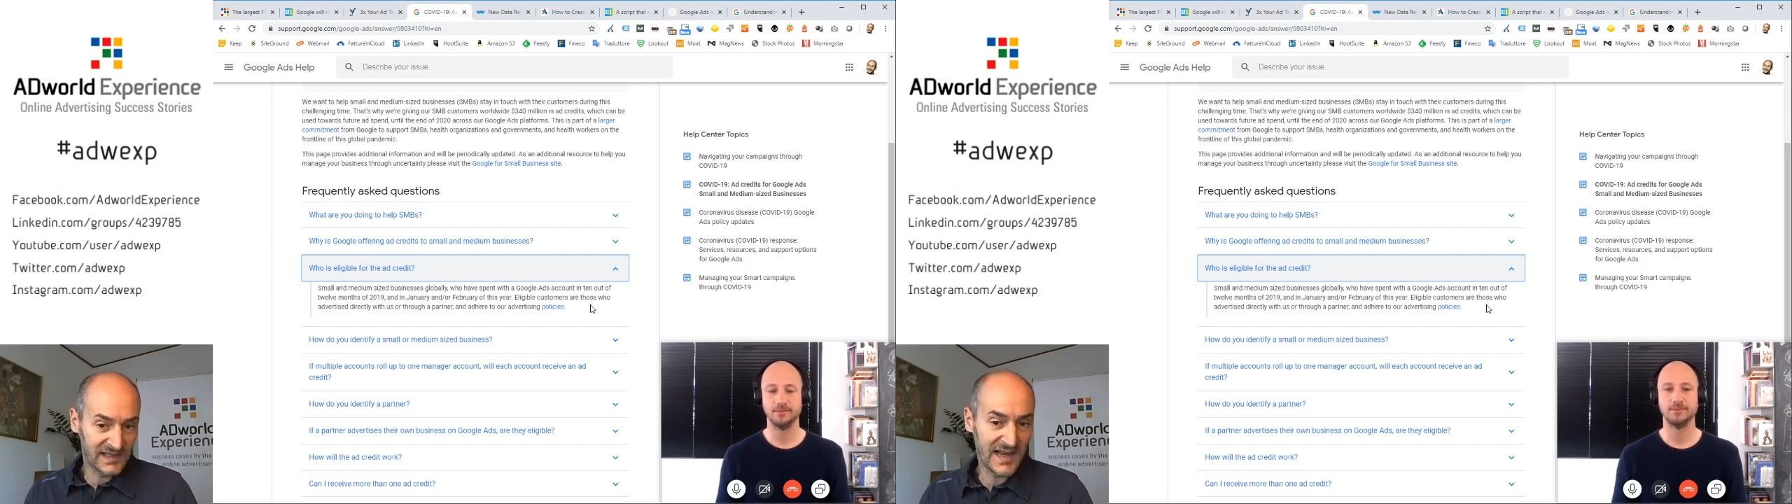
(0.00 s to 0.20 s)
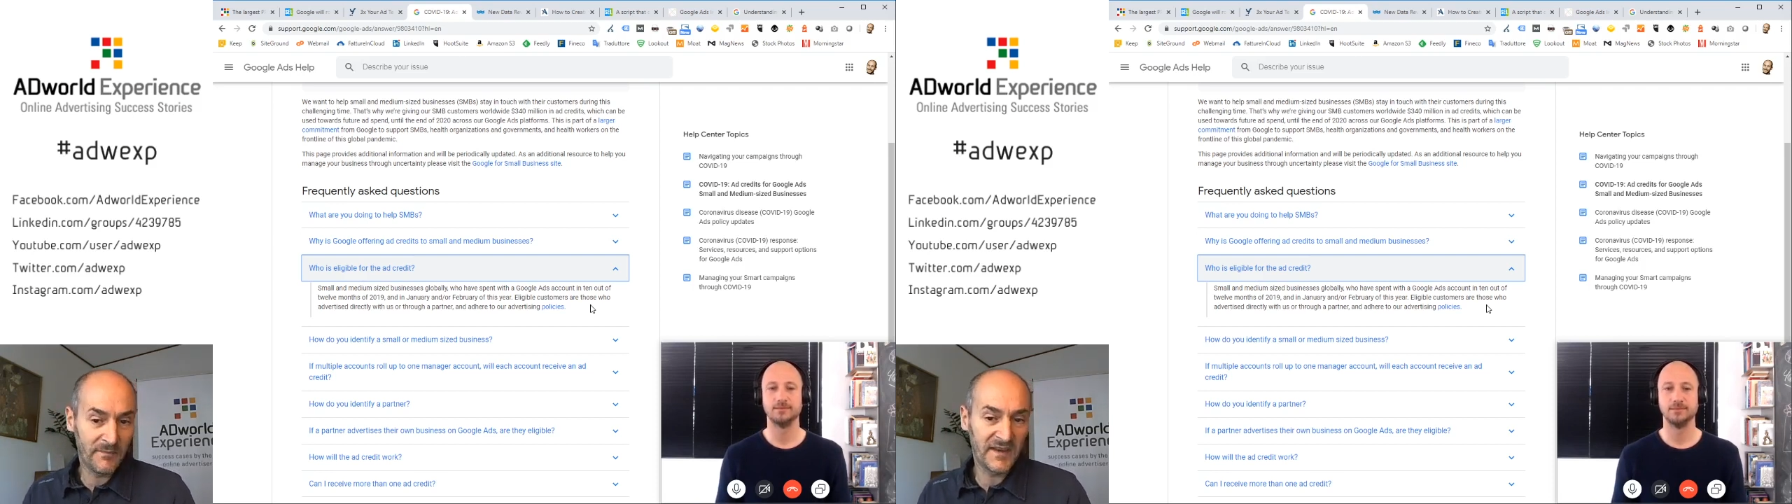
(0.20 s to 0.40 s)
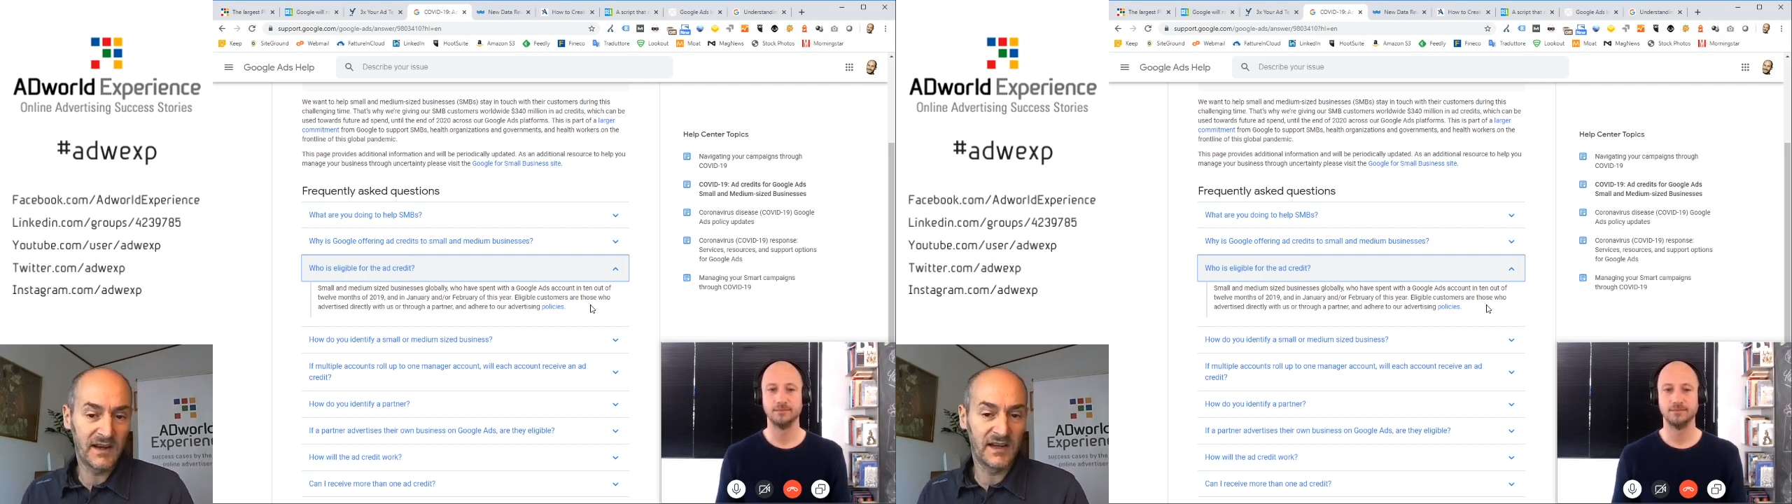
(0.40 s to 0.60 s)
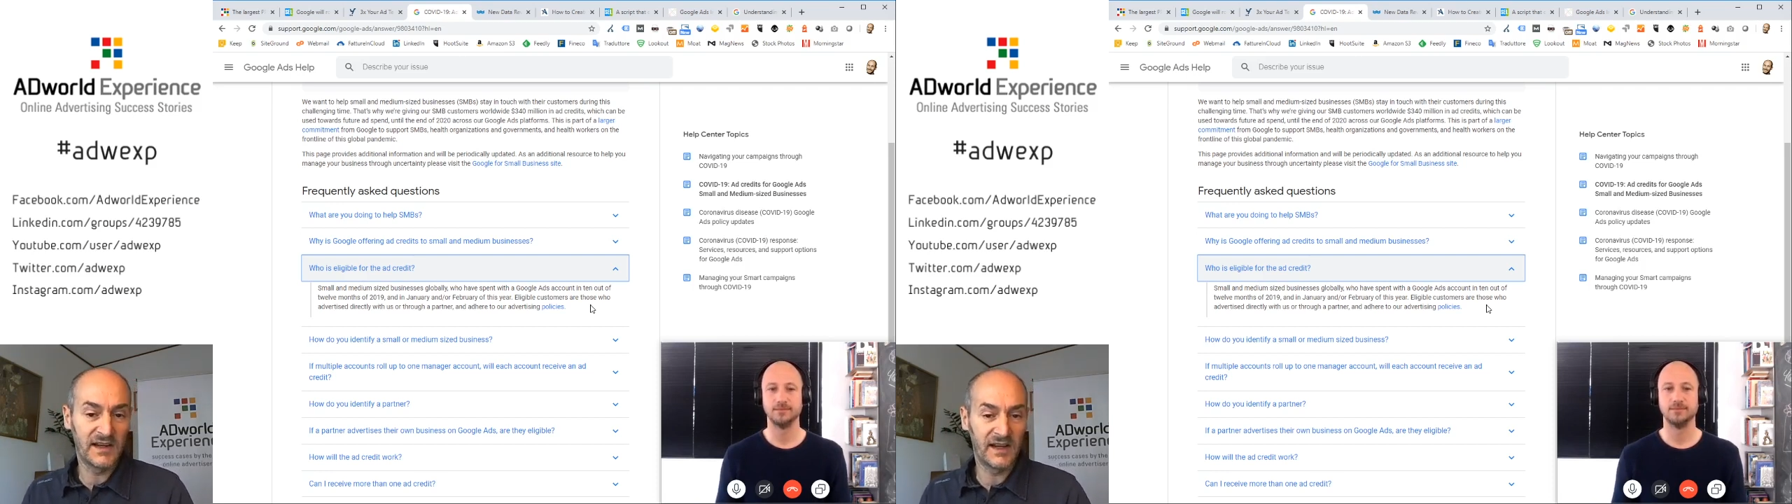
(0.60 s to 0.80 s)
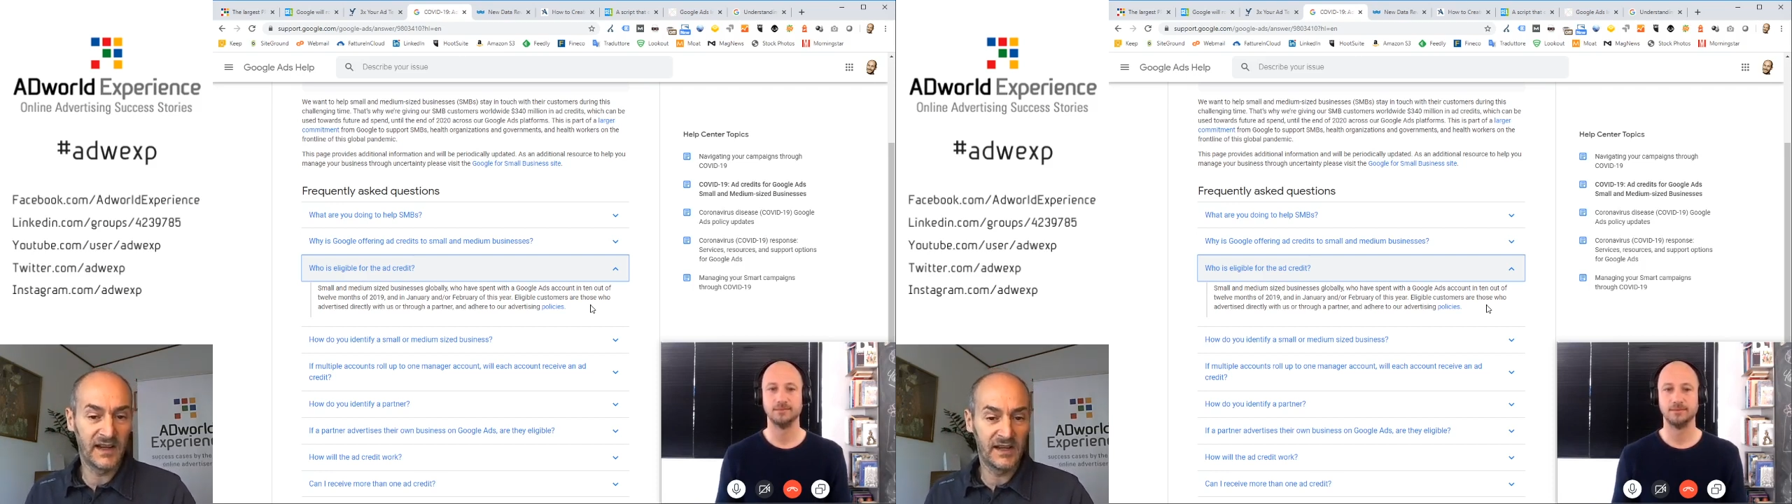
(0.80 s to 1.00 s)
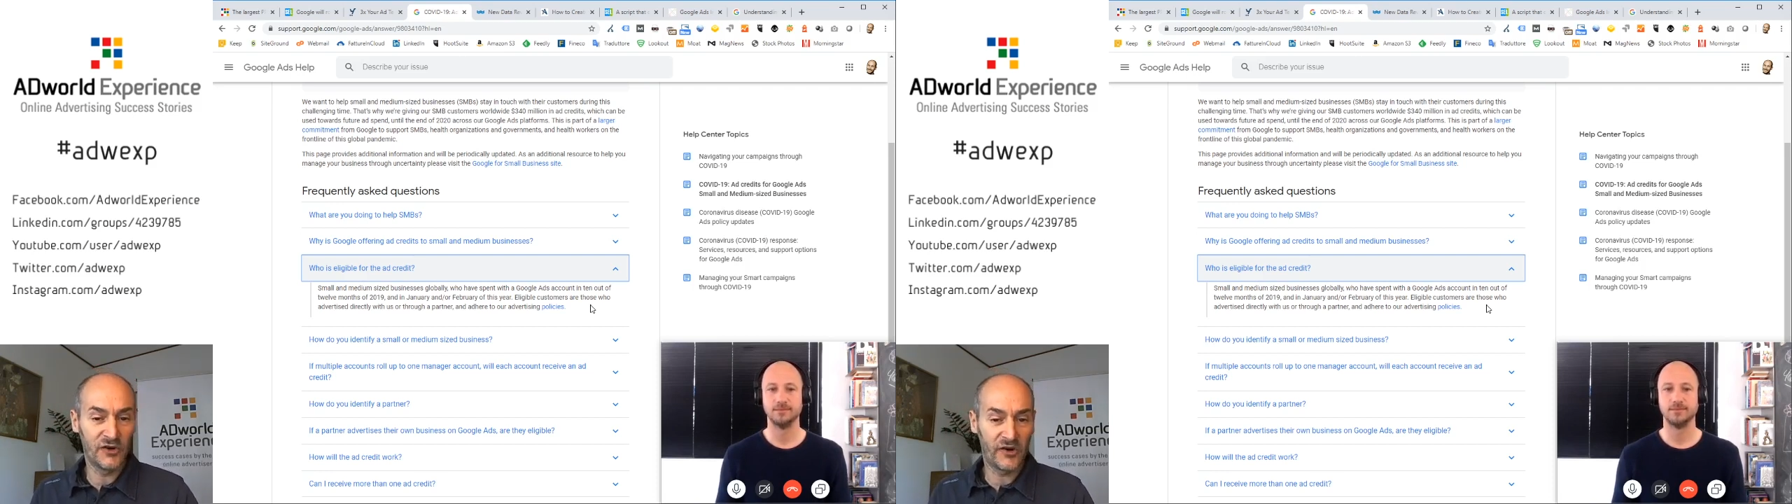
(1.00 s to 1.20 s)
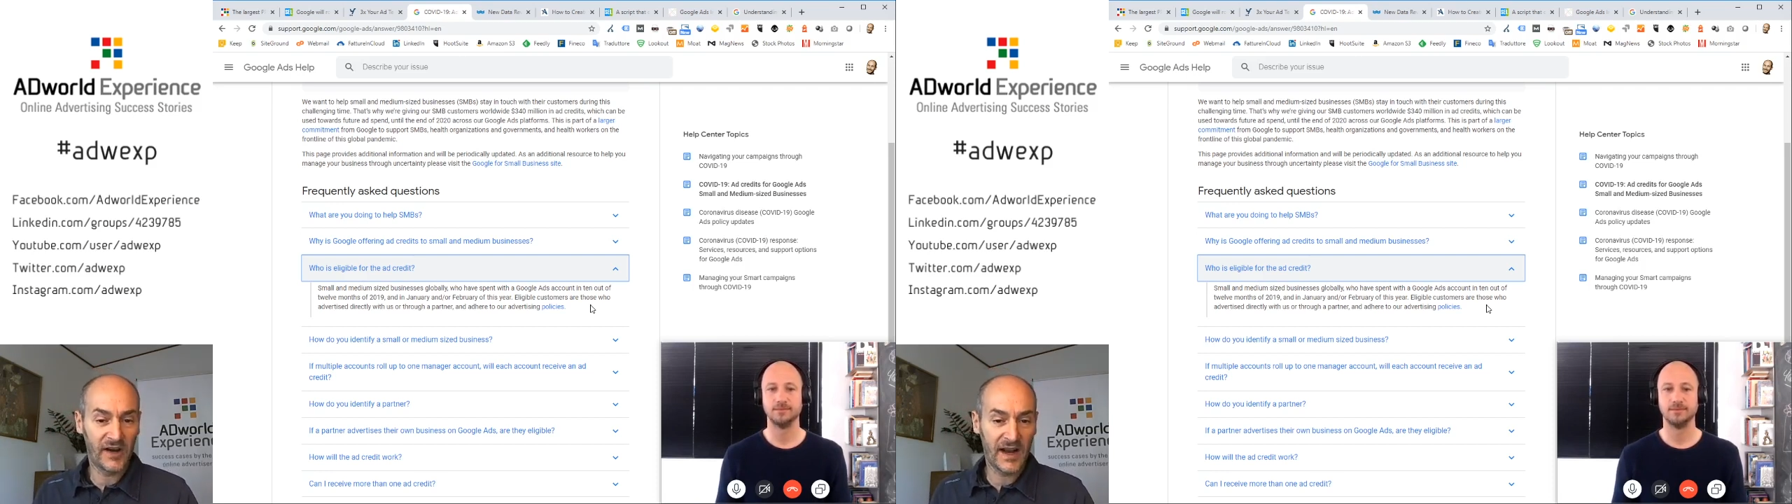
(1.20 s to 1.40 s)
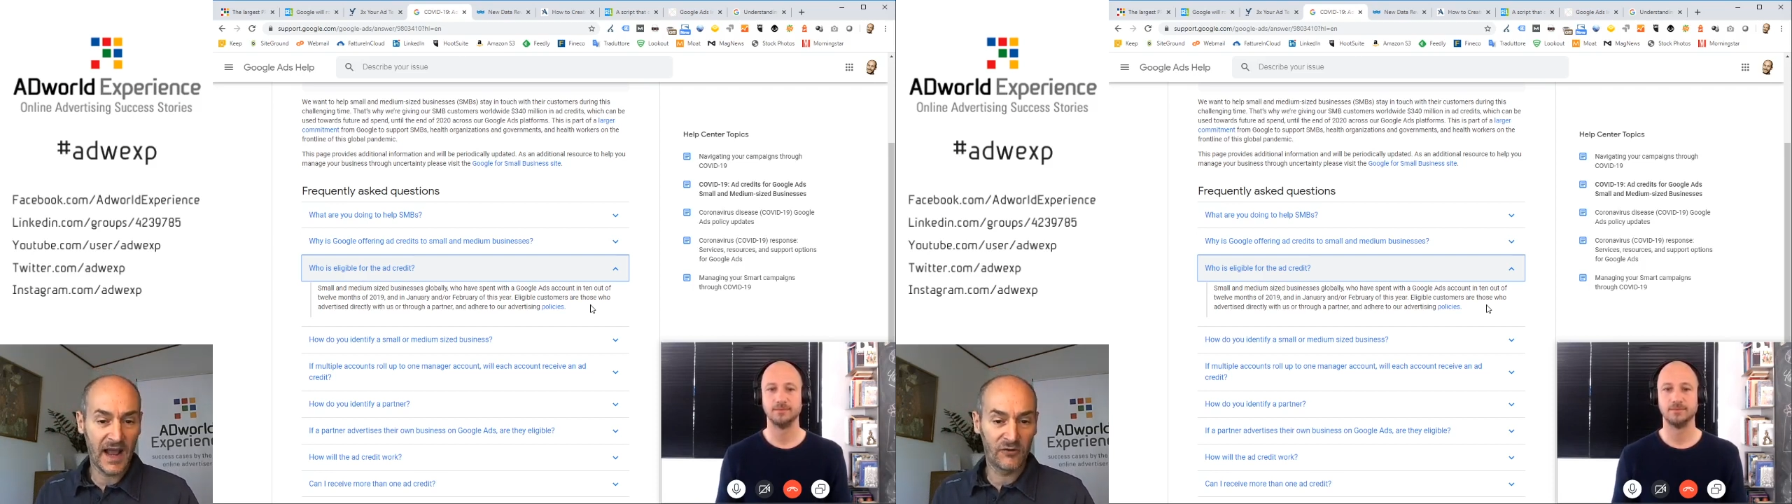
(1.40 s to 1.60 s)
something in your
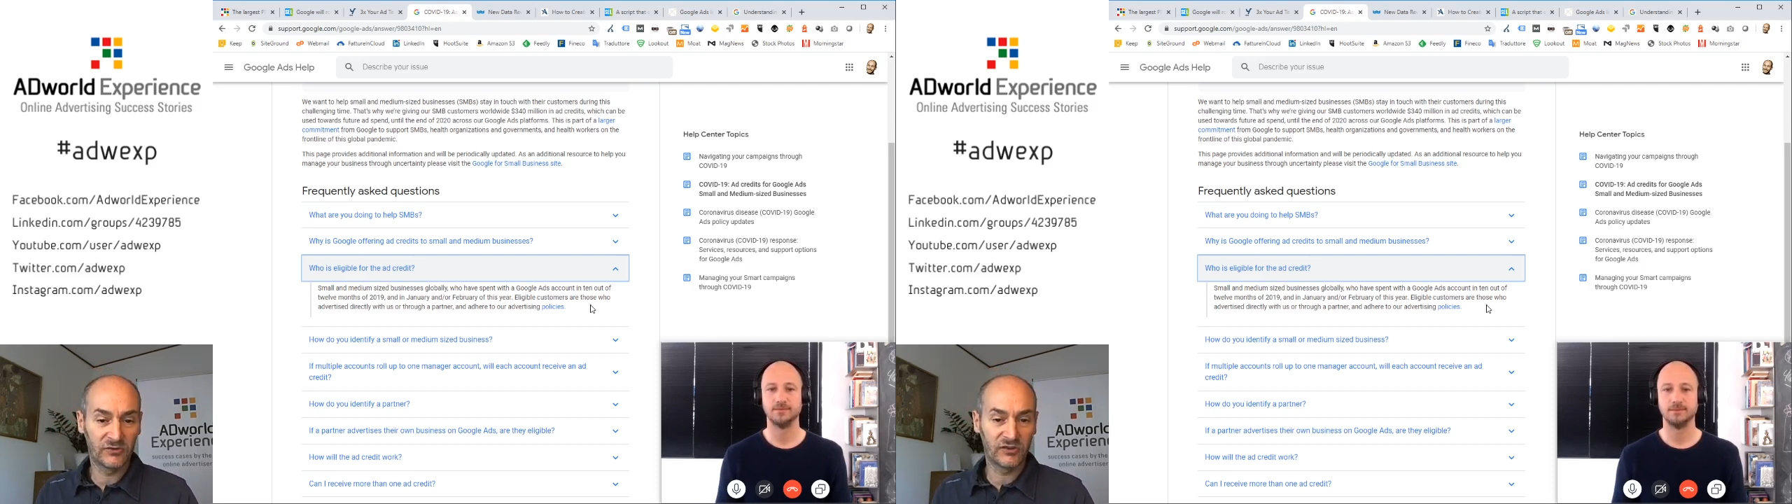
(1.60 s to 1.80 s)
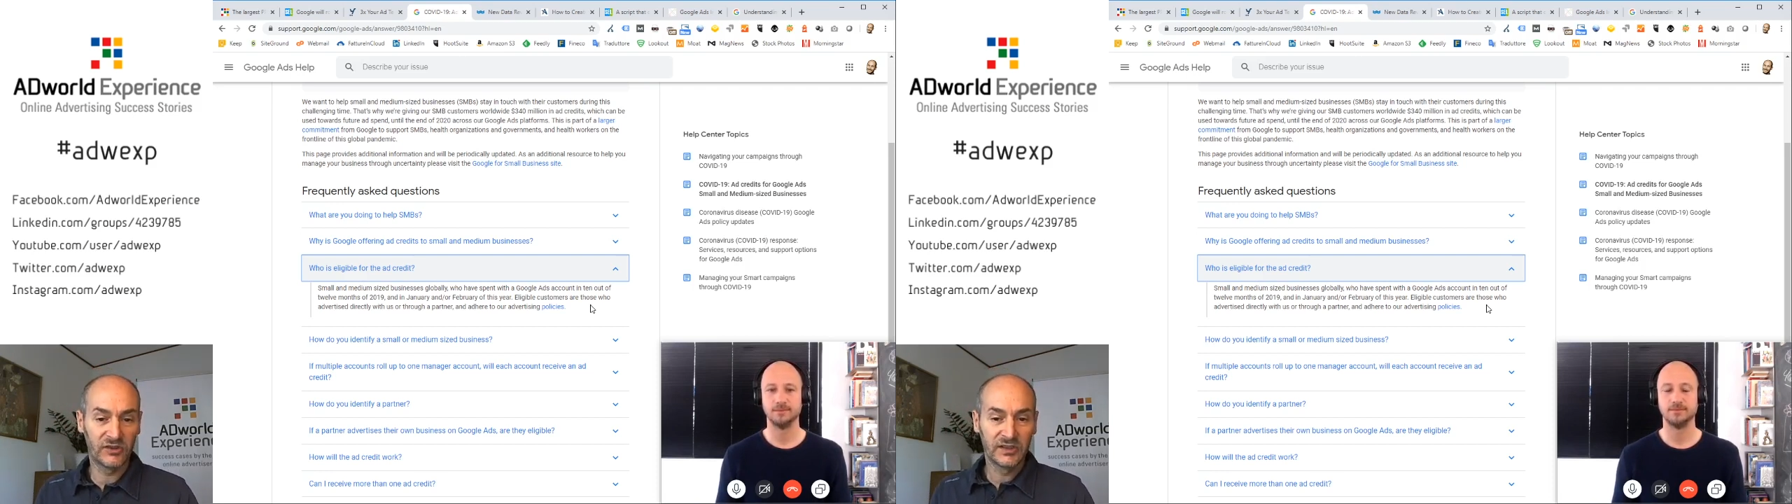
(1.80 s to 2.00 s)
account,